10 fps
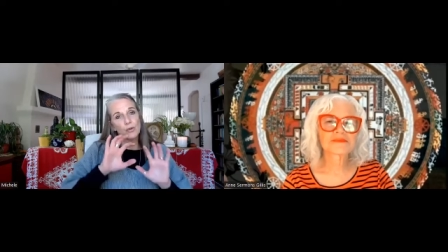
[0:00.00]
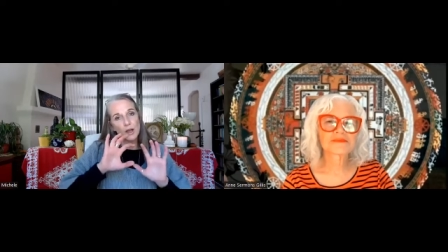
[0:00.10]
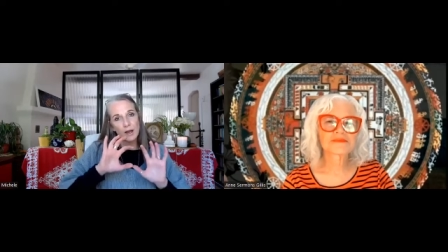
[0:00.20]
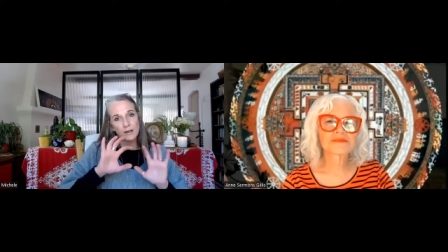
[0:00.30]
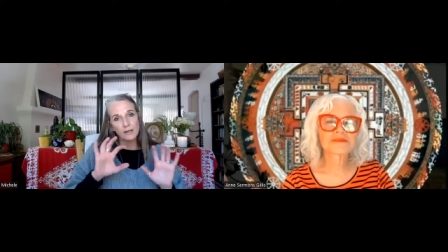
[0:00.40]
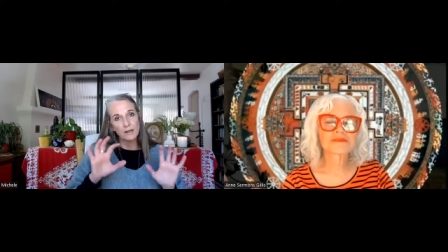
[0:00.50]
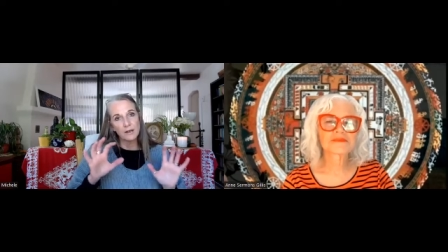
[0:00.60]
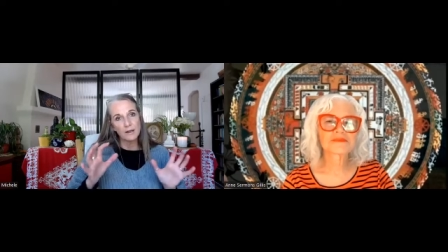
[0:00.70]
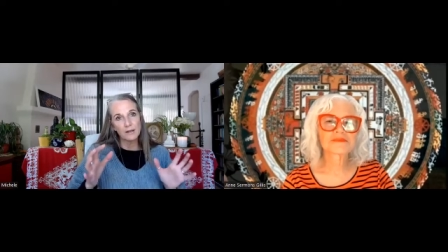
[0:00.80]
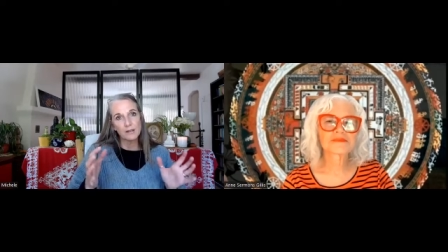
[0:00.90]
The idea
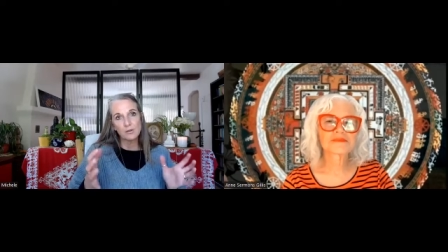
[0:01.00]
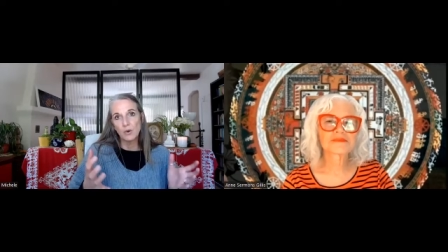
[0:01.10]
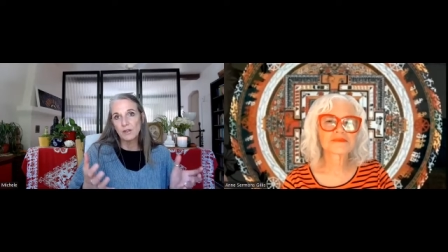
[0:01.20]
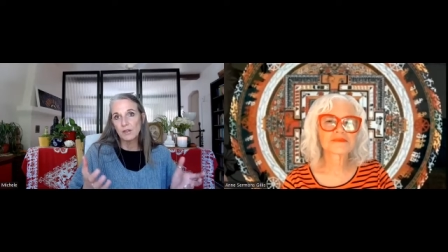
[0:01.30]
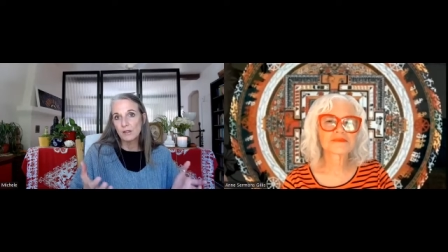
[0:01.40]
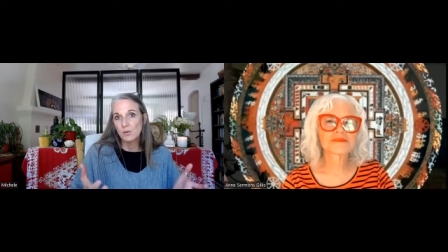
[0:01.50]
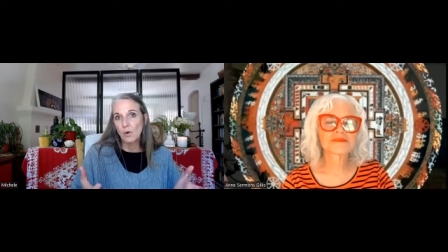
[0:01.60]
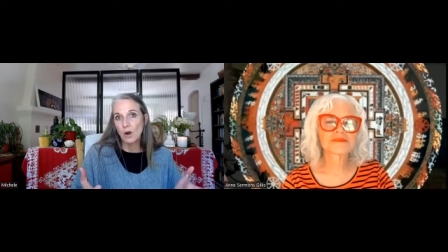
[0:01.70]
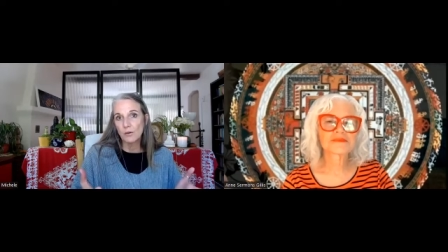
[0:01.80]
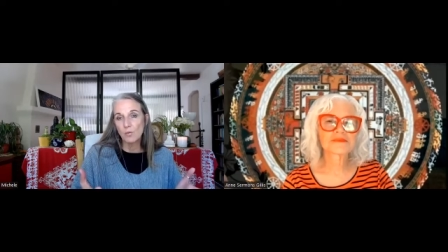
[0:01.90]
is with this
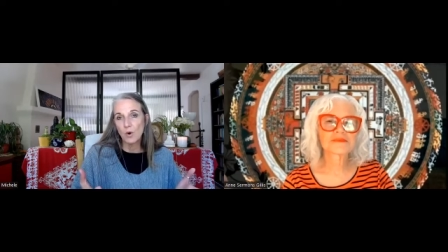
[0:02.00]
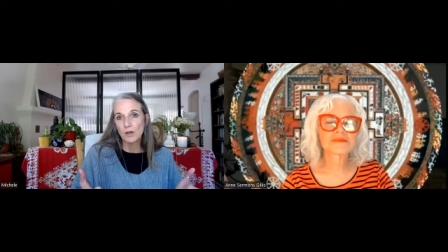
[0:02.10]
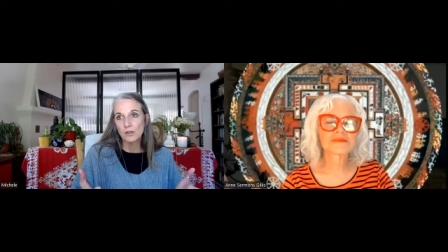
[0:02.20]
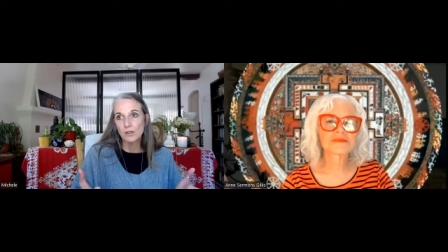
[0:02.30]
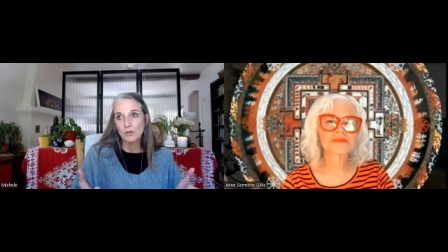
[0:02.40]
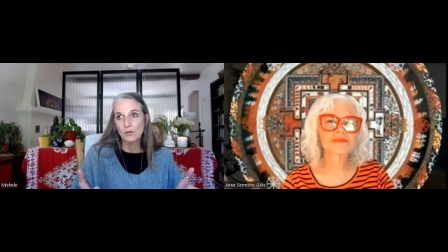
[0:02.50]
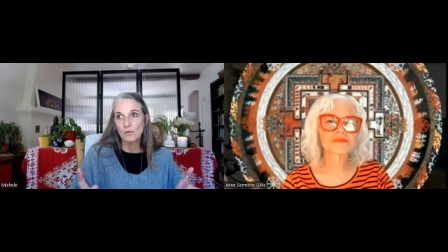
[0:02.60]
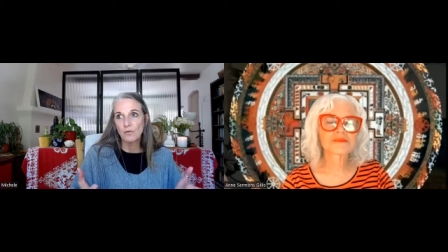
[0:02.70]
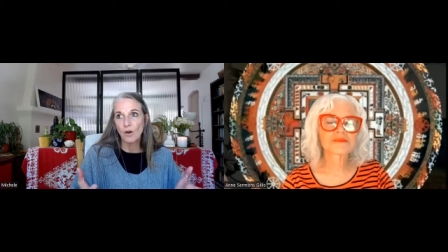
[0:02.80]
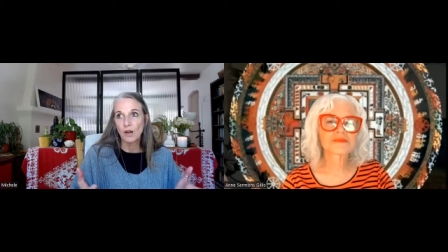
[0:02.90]
one was to
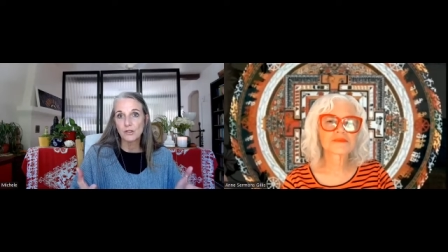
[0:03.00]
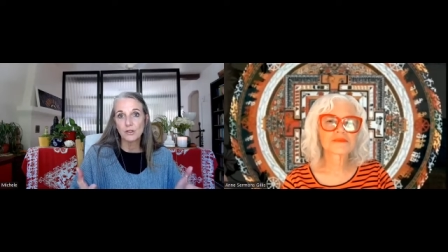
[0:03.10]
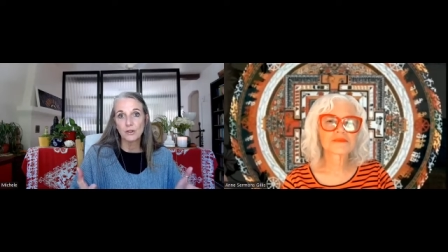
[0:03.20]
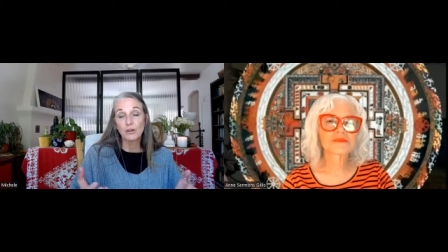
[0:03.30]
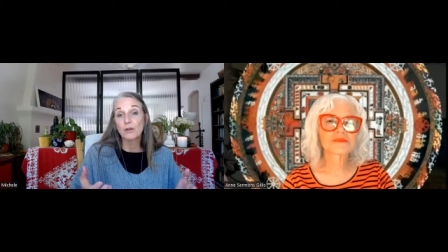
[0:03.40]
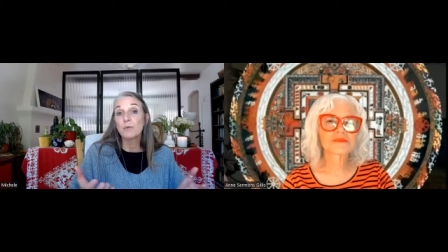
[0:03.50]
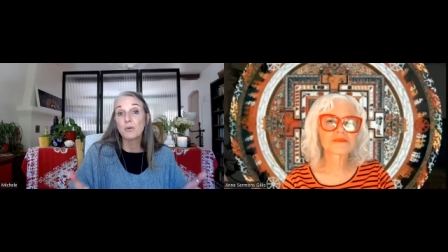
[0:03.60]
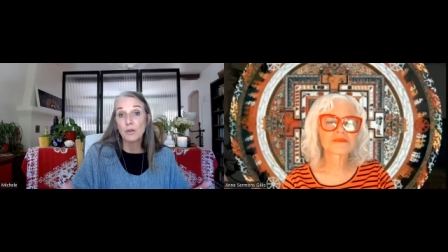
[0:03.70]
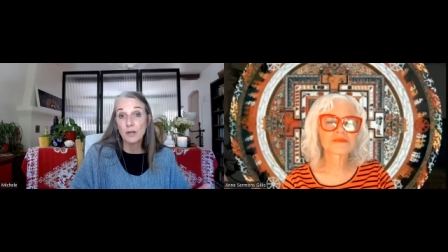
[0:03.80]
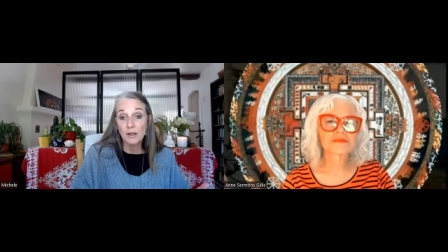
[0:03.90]
foster
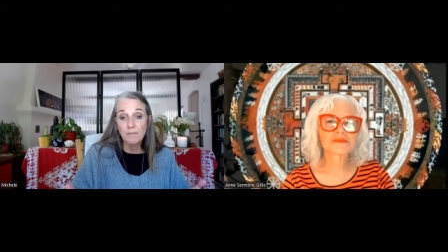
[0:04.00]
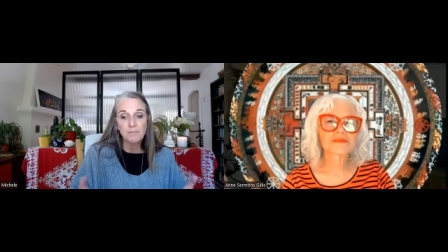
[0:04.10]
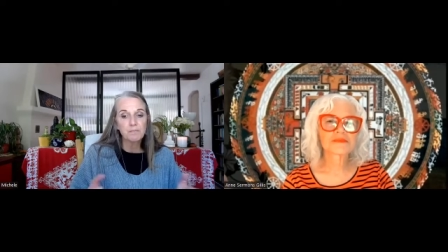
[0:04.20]
community